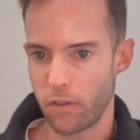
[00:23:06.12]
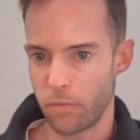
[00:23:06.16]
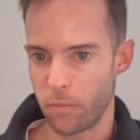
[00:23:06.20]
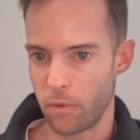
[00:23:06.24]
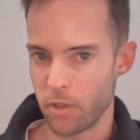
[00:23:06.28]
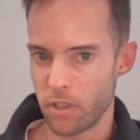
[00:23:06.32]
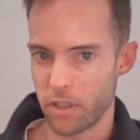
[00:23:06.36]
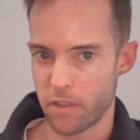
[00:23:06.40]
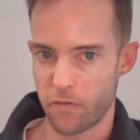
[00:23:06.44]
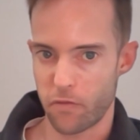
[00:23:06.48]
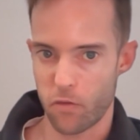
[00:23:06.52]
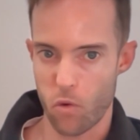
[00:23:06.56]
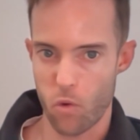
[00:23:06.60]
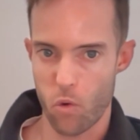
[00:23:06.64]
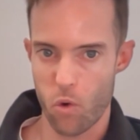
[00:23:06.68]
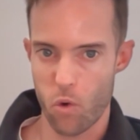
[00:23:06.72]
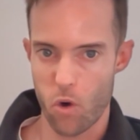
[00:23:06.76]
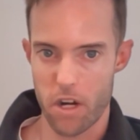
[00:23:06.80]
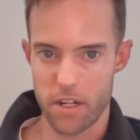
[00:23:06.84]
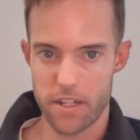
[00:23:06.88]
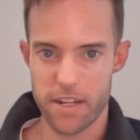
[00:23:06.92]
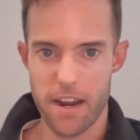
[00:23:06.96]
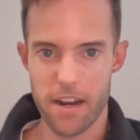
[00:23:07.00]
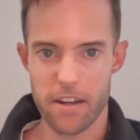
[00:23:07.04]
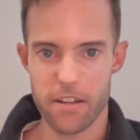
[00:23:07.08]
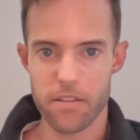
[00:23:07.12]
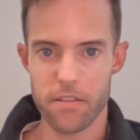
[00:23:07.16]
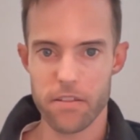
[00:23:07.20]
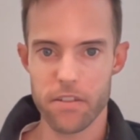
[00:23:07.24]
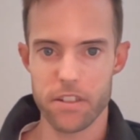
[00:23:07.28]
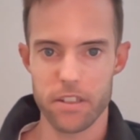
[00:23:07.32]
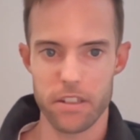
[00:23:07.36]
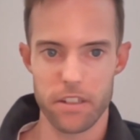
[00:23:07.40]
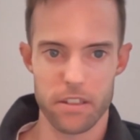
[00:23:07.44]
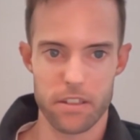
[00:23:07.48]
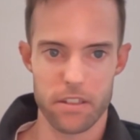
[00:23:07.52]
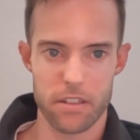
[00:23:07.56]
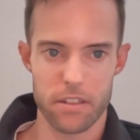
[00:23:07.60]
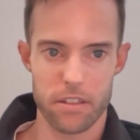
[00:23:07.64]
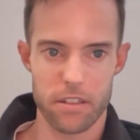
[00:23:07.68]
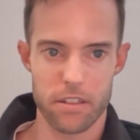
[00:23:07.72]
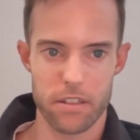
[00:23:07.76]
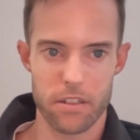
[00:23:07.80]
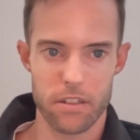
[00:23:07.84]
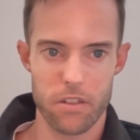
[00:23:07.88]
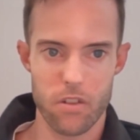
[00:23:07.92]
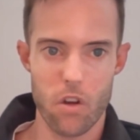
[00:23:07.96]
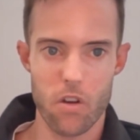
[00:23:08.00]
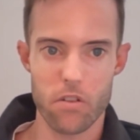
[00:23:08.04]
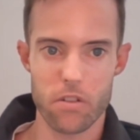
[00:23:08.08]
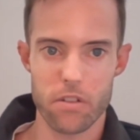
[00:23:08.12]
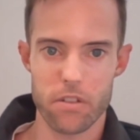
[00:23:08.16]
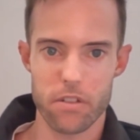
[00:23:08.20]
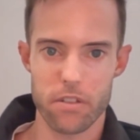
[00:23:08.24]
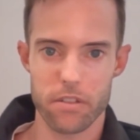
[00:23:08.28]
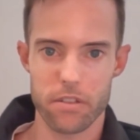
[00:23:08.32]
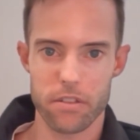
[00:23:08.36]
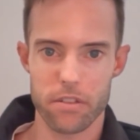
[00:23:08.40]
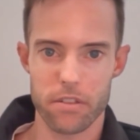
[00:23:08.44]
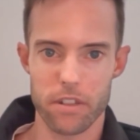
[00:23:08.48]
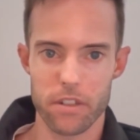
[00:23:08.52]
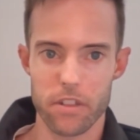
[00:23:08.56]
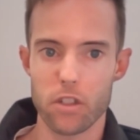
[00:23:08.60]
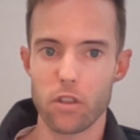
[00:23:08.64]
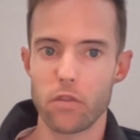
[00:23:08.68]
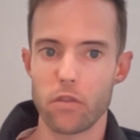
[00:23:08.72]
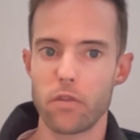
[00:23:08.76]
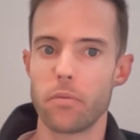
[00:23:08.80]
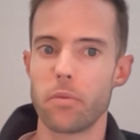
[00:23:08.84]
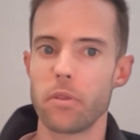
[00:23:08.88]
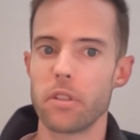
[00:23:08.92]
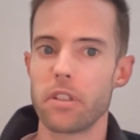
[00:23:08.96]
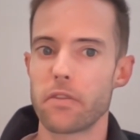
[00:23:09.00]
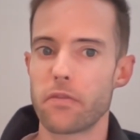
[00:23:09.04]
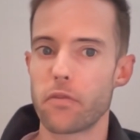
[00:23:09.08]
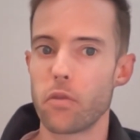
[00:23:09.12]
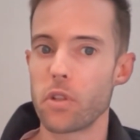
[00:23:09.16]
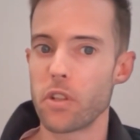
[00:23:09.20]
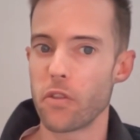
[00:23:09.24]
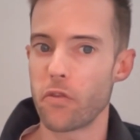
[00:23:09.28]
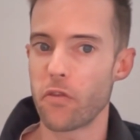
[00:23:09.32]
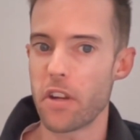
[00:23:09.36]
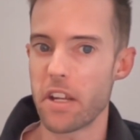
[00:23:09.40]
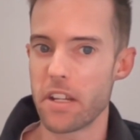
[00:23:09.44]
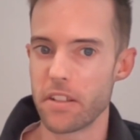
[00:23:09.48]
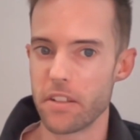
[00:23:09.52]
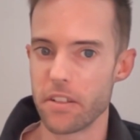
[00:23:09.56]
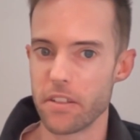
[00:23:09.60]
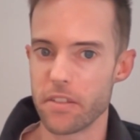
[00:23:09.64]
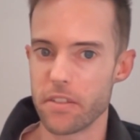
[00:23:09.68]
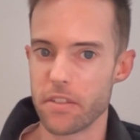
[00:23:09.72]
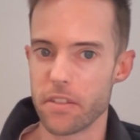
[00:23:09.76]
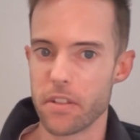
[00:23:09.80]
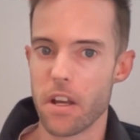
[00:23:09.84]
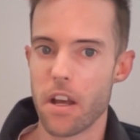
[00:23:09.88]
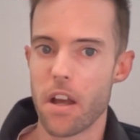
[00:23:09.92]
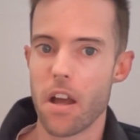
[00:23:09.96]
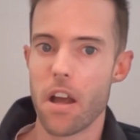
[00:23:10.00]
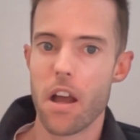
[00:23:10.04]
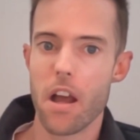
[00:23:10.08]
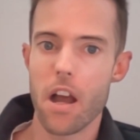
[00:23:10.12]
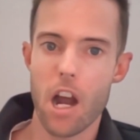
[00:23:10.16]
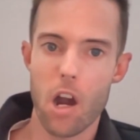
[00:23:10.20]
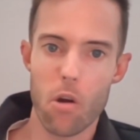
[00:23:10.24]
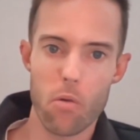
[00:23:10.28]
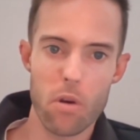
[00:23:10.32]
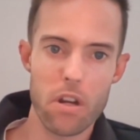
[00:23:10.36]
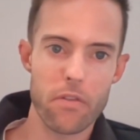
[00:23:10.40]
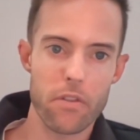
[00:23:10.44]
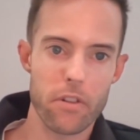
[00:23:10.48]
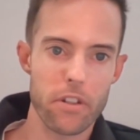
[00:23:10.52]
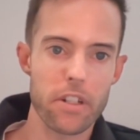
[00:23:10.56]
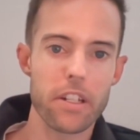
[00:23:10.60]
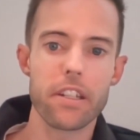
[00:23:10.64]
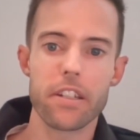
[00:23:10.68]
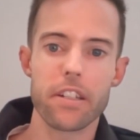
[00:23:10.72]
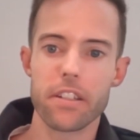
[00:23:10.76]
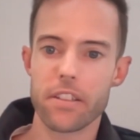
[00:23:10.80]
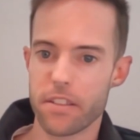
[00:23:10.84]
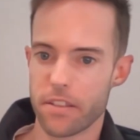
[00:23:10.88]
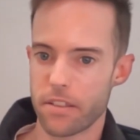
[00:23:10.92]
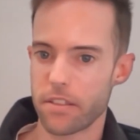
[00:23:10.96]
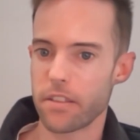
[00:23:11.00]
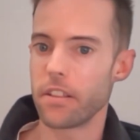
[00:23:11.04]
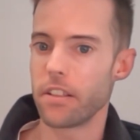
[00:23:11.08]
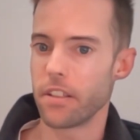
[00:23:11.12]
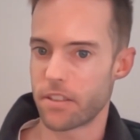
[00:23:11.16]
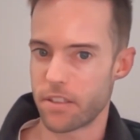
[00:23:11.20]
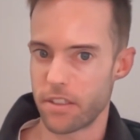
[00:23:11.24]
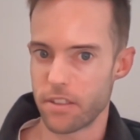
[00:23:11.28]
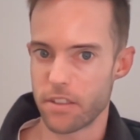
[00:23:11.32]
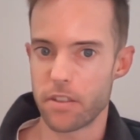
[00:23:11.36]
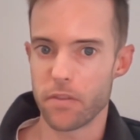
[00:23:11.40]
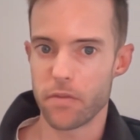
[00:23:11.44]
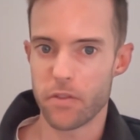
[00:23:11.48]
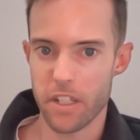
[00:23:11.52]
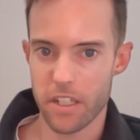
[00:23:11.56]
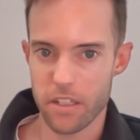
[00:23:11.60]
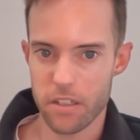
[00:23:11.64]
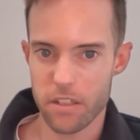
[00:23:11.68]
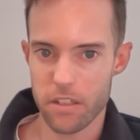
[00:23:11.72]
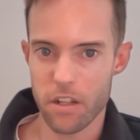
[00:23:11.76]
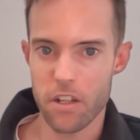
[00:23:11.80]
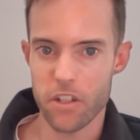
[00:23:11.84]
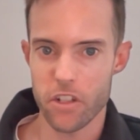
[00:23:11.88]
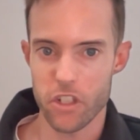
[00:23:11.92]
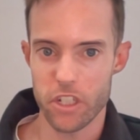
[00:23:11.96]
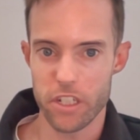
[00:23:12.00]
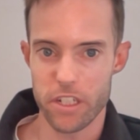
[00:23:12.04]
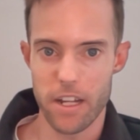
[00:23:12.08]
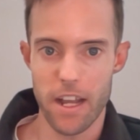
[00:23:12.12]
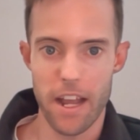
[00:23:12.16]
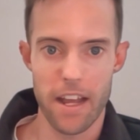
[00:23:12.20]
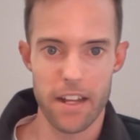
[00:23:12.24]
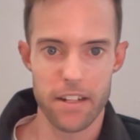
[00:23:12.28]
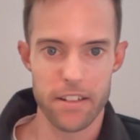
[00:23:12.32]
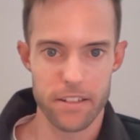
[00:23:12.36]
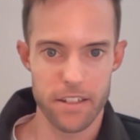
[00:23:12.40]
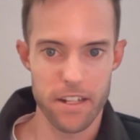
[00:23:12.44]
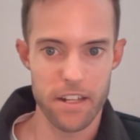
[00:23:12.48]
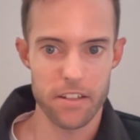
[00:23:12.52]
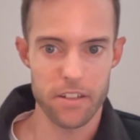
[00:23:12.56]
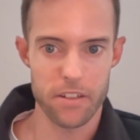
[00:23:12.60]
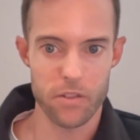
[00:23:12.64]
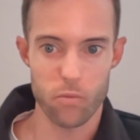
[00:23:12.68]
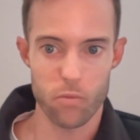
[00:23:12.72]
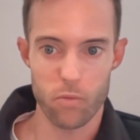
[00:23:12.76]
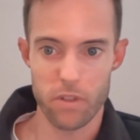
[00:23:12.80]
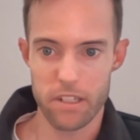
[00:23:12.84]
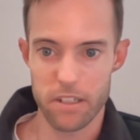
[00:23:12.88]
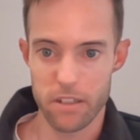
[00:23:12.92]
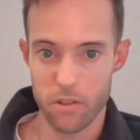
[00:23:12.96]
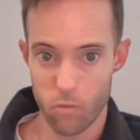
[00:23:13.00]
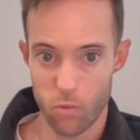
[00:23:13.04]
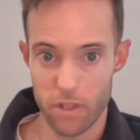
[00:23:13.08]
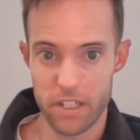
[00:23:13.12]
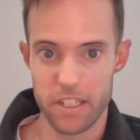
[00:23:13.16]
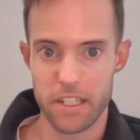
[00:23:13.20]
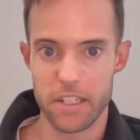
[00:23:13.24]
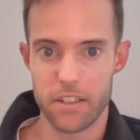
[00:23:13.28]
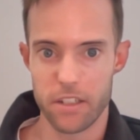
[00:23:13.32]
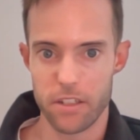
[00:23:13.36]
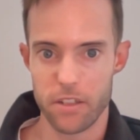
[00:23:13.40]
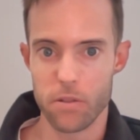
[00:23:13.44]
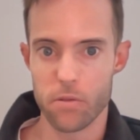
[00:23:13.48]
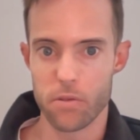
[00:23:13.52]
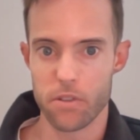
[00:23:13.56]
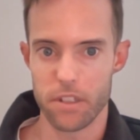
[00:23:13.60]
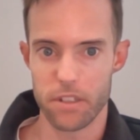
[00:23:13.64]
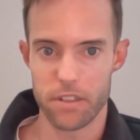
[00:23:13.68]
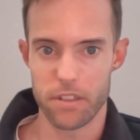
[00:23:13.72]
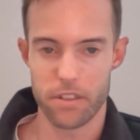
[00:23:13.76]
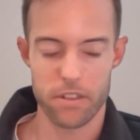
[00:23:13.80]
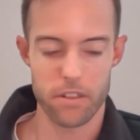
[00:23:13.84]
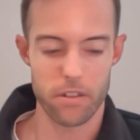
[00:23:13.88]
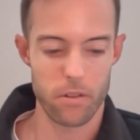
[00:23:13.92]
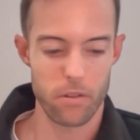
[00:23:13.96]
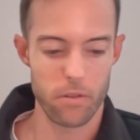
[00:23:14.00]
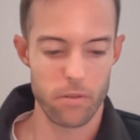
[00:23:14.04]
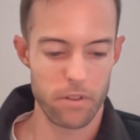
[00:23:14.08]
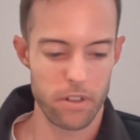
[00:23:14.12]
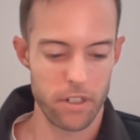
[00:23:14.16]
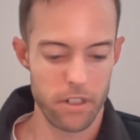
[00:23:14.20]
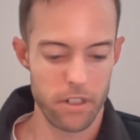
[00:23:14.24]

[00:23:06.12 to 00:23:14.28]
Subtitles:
bullet for attackers, it's not a silver bullet for defenders. However, it's an assistive technology, and yes, we need to use it. So,